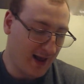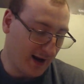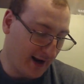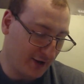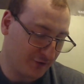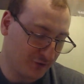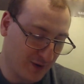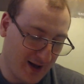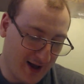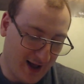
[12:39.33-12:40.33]
Andrew,
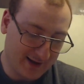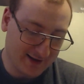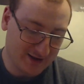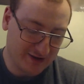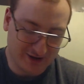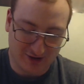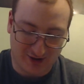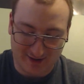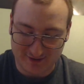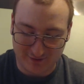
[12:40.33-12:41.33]
I got a little
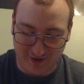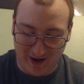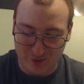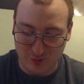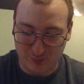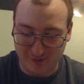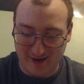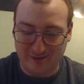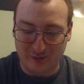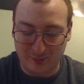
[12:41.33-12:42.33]
lost of how you
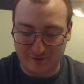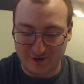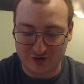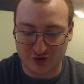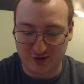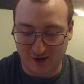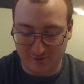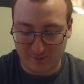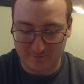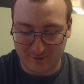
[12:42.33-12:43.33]
plan to prevent your
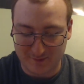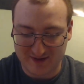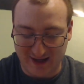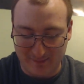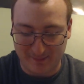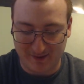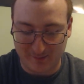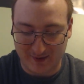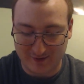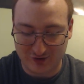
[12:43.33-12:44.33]
government from stopping the
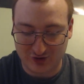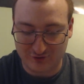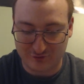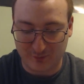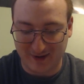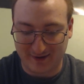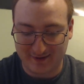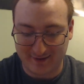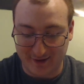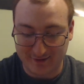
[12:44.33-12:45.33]
messages from being
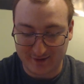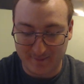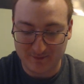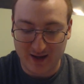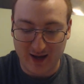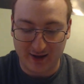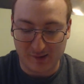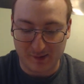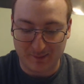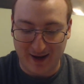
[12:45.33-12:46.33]
sent and
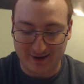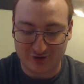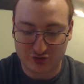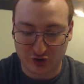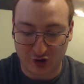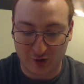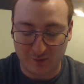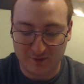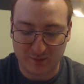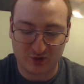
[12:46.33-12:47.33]
coming back as
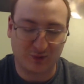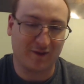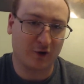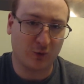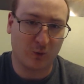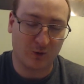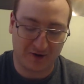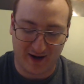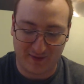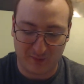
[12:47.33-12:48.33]
terms between the core
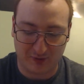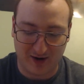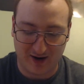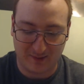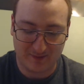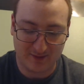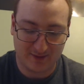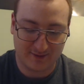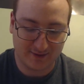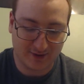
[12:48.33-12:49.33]
and the primes,
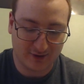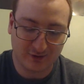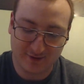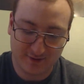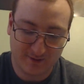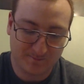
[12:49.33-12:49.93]
said Douglas